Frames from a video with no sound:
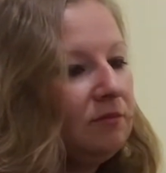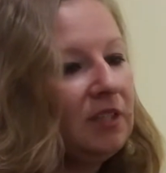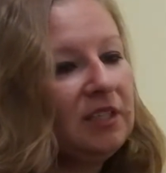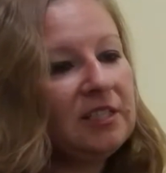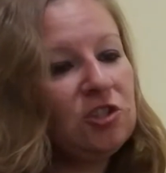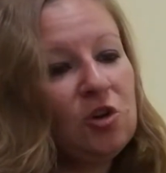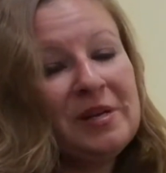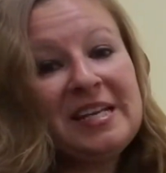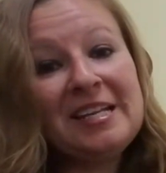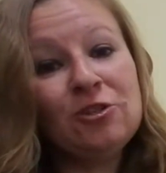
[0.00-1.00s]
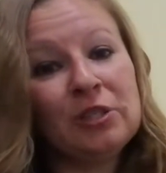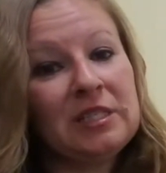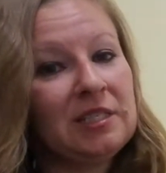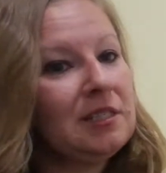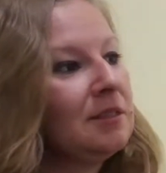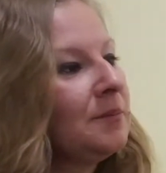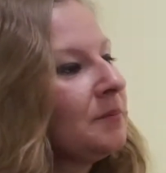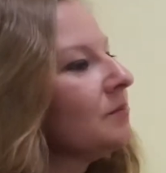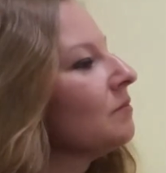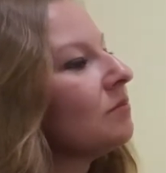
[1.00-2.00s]
He has so many interests.
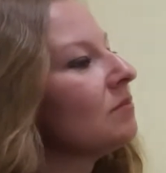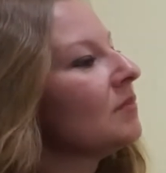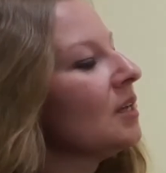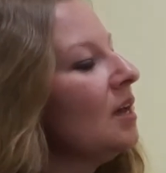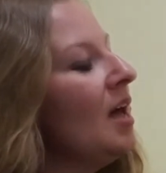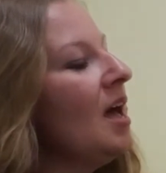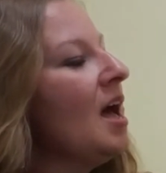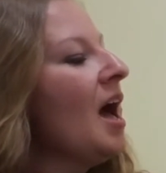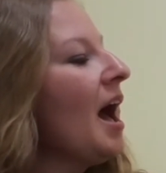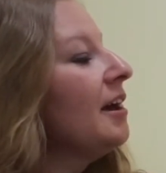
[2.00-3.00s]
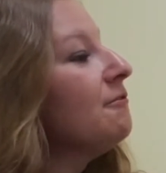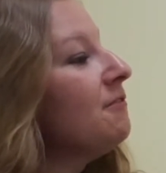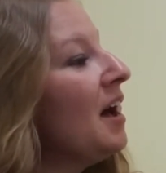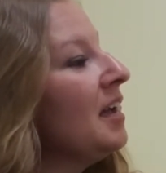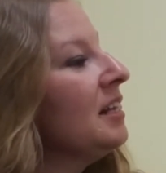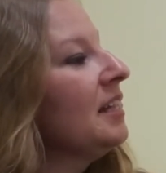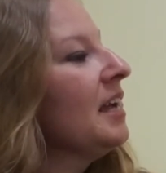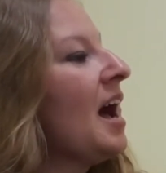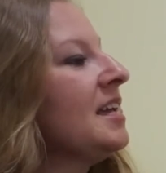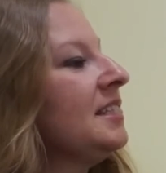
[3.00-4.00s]
And
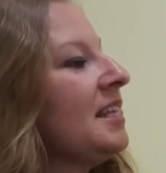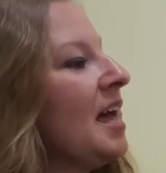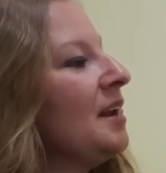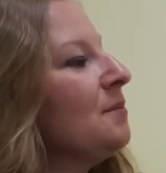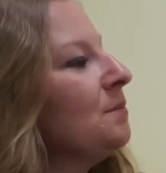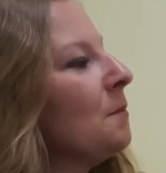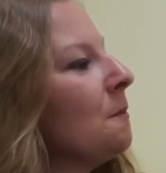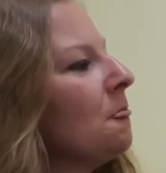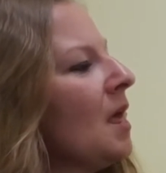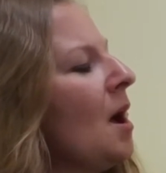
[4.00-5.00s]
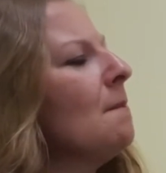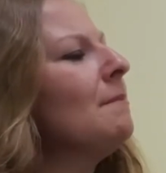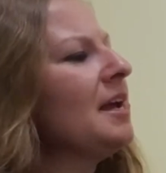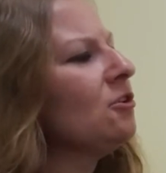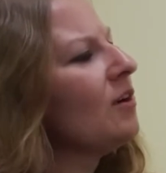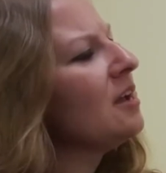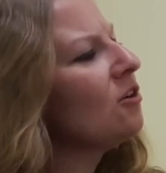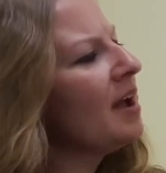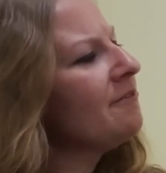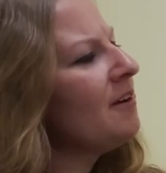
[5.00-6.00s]
finally, I said, my
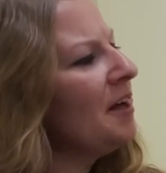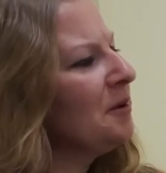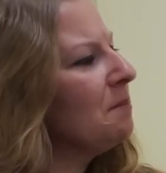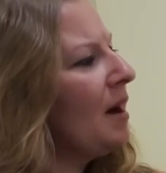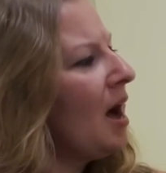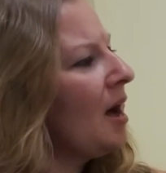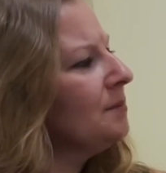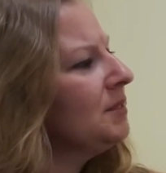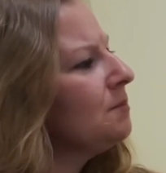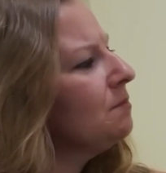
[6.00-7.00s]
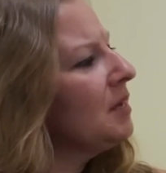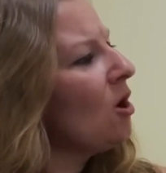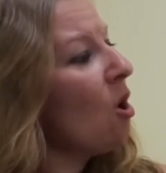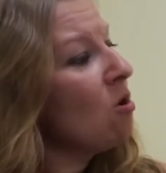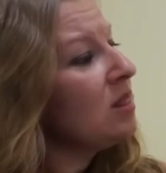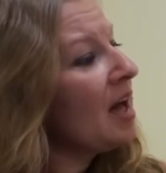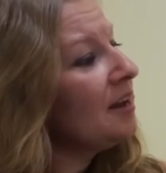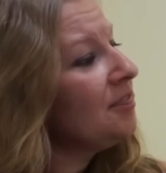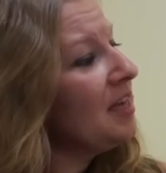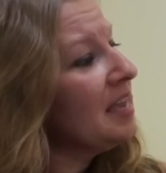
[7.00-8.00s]
great-grandfather Bob's been a whole lot
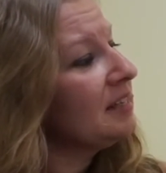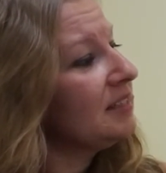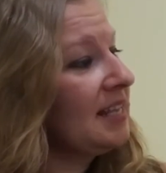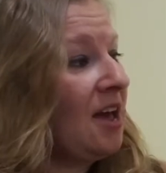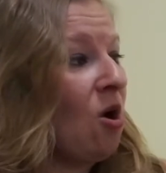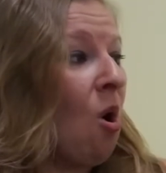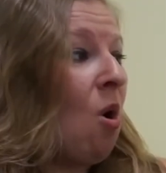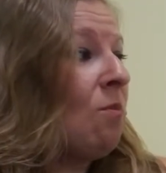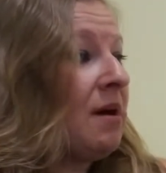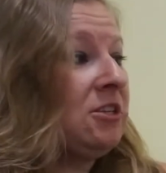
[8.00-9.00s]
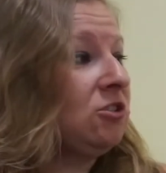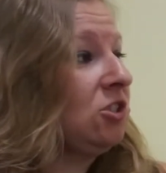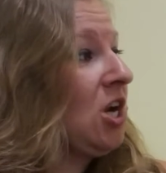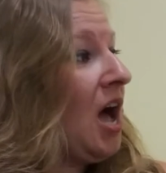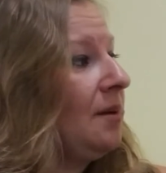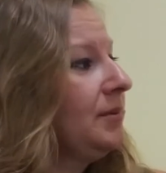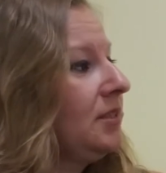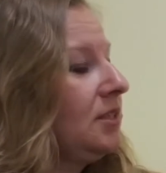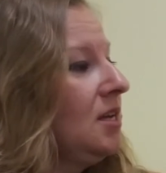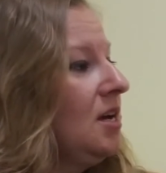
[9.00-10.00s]
of things, had a whole bunch of
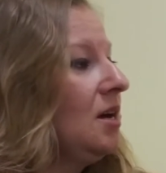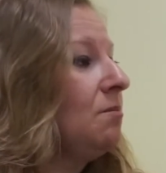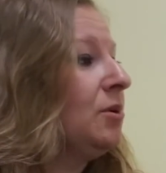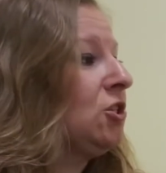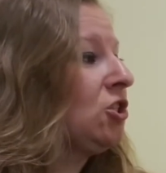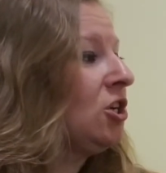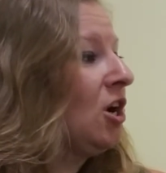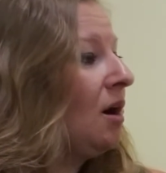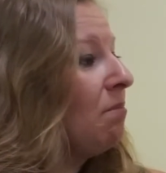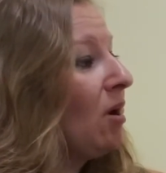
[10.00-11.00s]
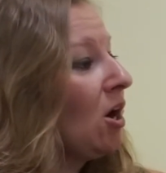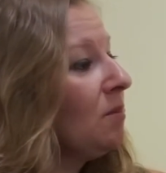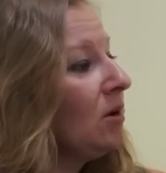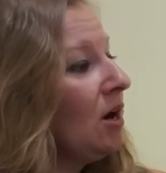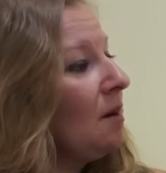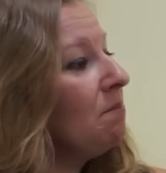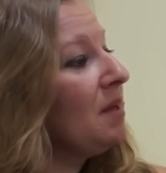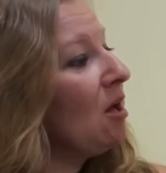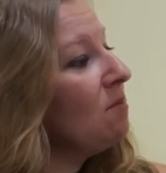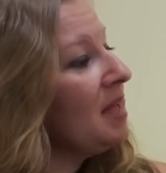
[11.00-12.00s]
jobs. A butcher, a barber, a
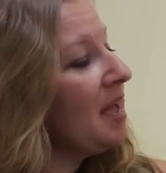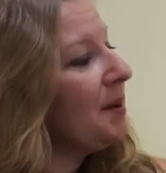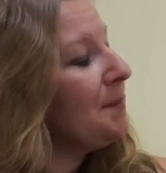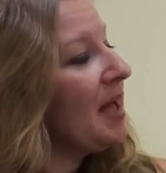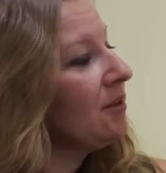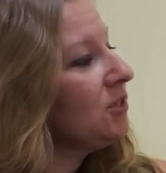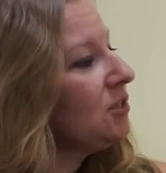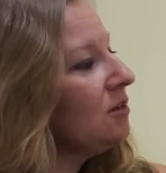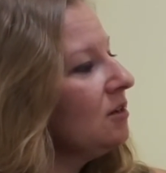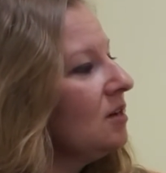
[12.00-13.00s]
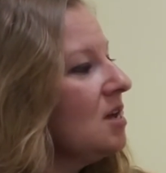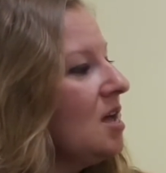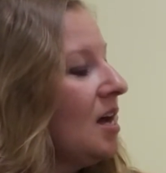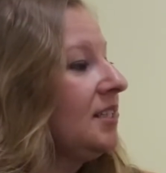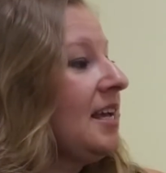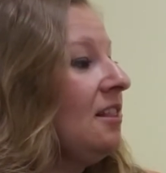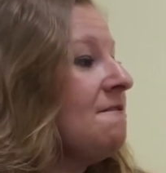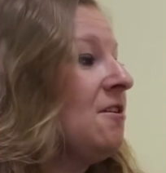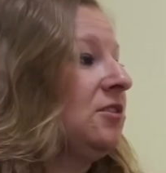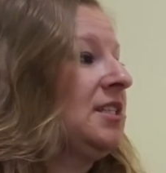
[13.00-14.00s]
bellman, a bouncer, a
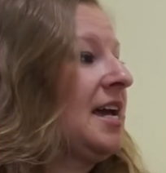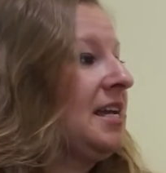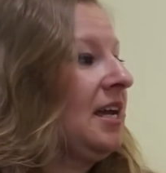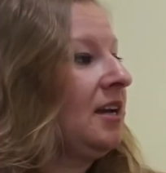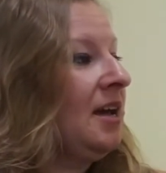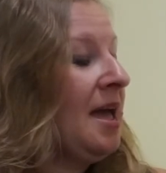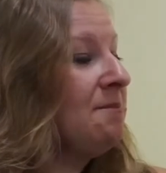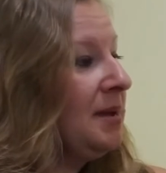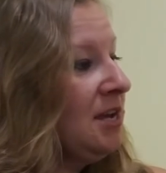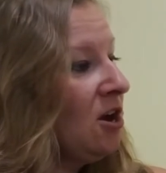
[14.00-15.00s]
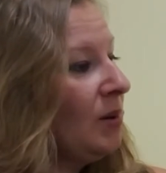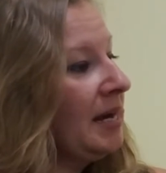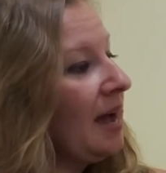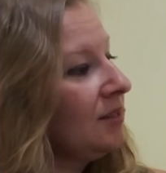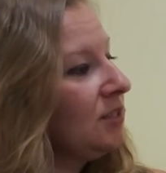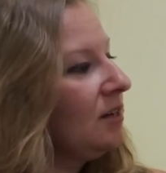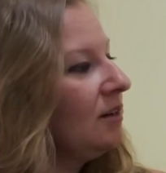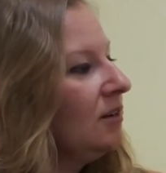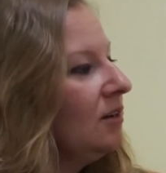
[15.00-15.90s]
telephone psychic, and bingo announcer.